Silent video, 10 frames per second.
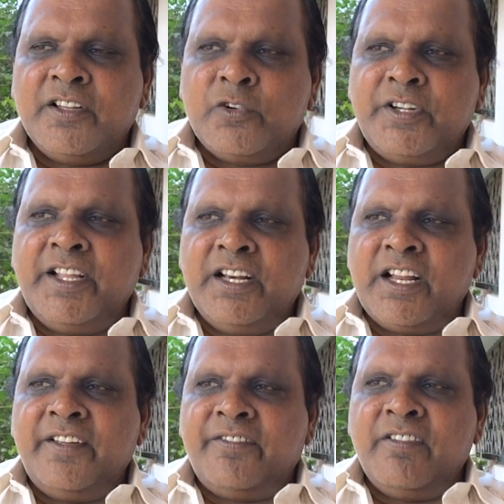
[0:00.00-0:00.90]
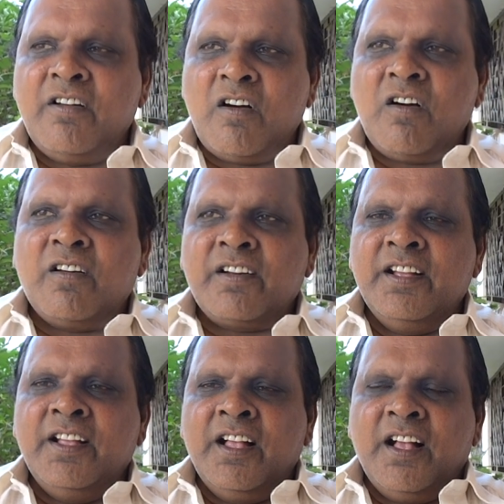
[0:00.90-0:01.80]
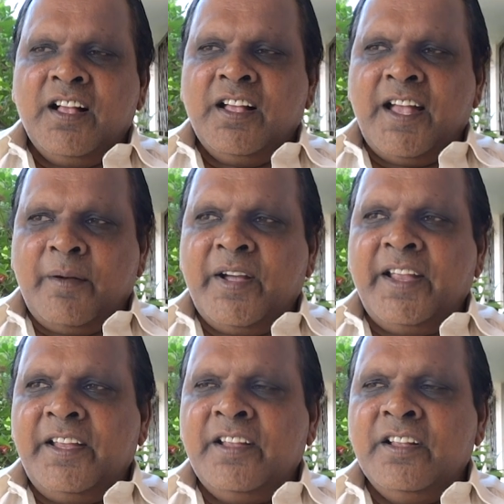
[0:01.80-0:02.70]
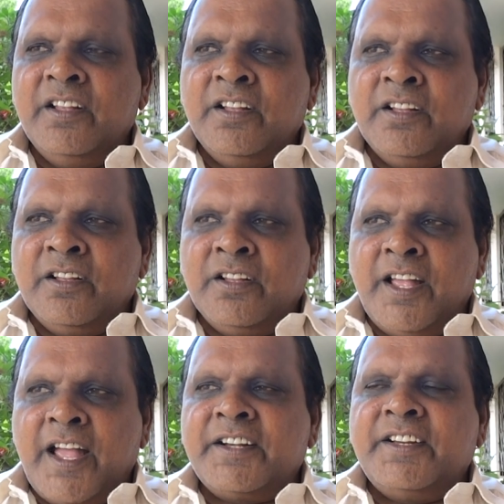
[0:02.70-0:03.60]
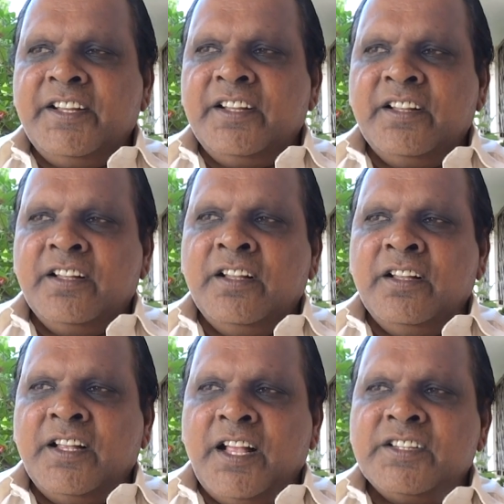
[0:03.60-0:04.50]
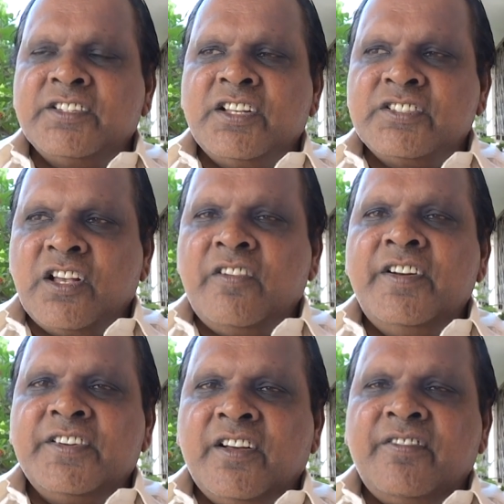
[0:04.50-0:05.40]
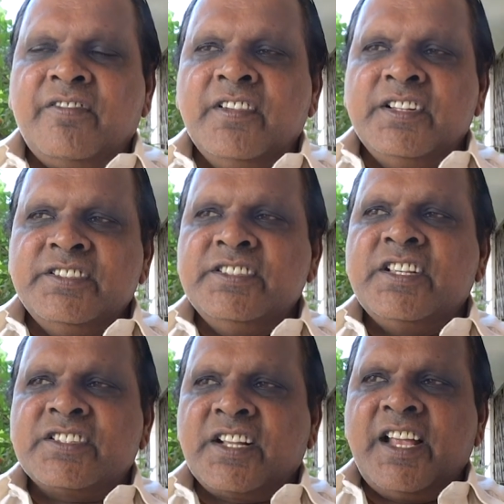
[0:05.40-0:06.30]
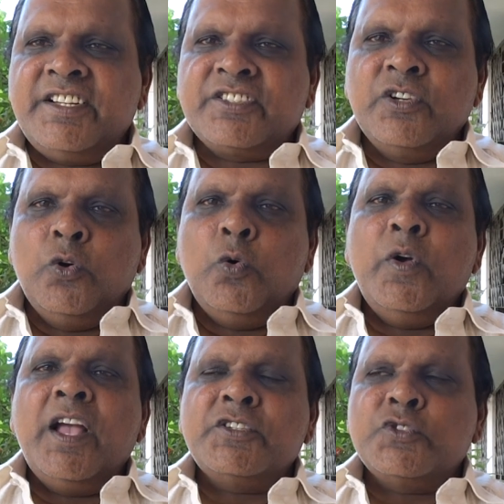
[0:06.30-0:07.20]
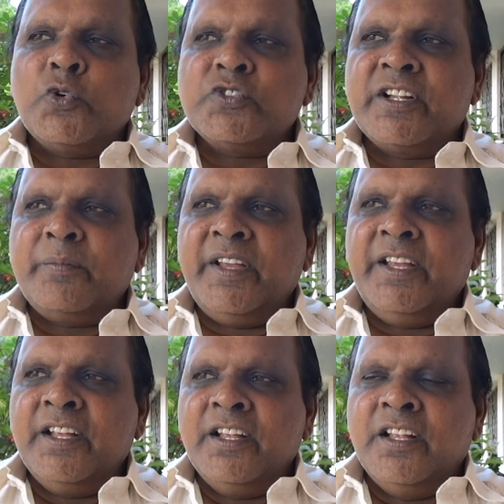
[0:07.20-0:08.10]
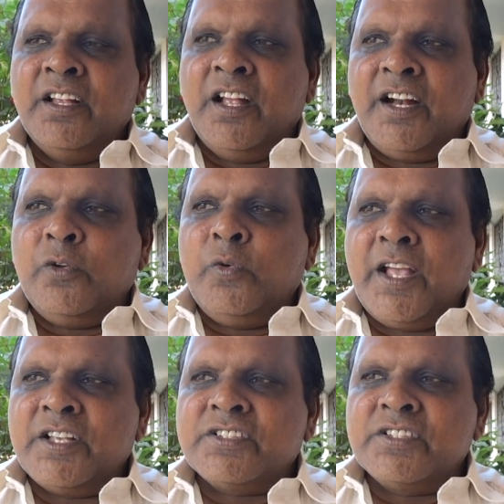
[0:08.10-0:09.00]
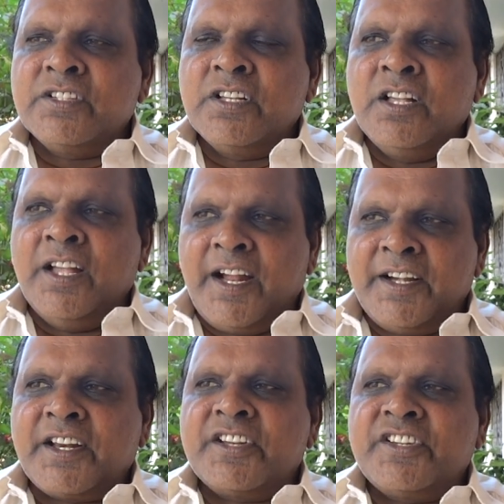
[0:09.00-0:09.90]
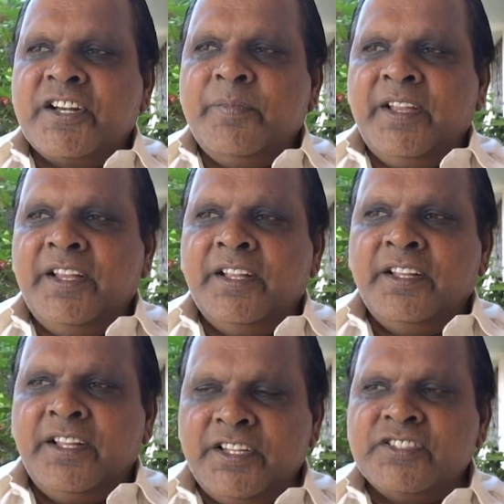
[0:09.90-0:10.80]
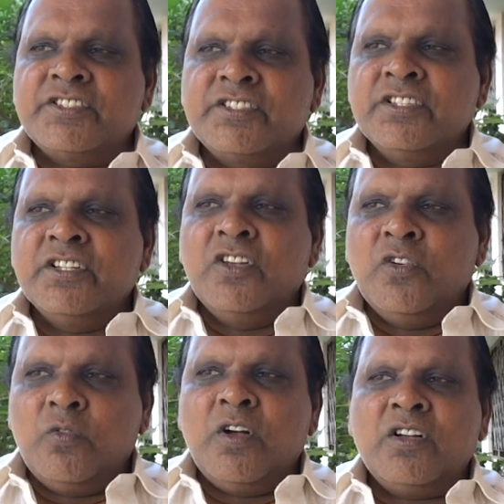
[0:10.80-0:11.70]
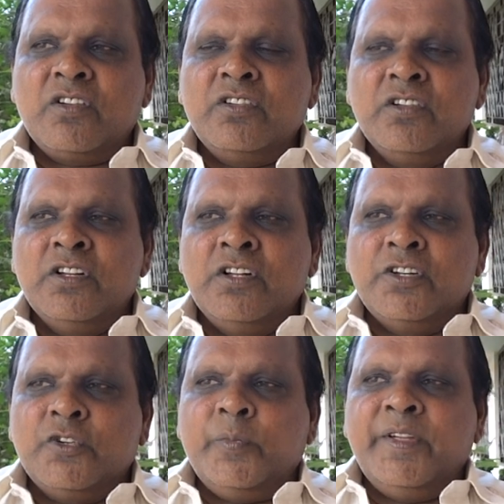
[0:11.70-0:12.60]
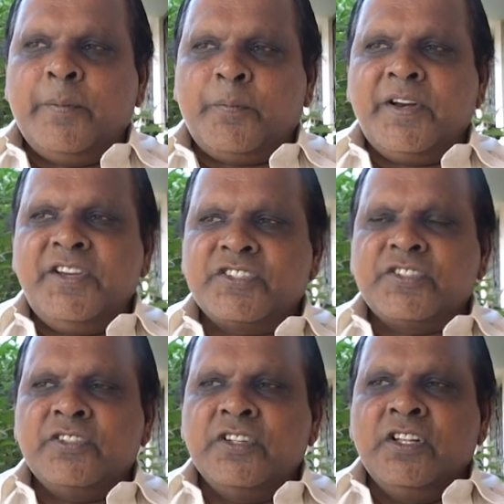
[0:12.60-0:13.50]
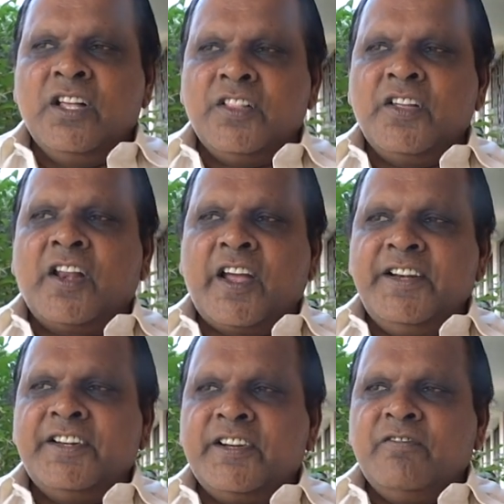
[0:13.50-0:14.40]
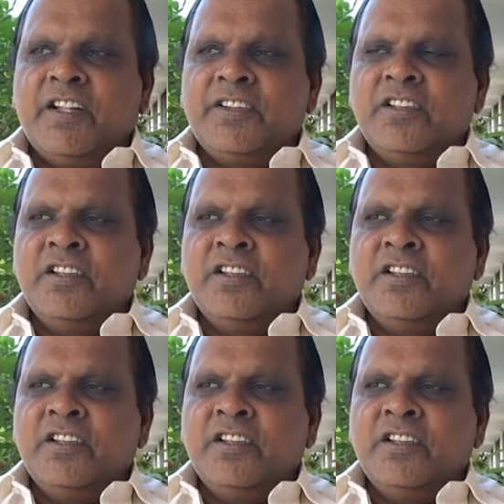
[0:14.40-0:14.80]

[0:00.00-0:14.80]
routine life, or am I acting as the servant of Jesus Christ, who has chosen me and who has entrusted me His work to be a priest, the anointed one?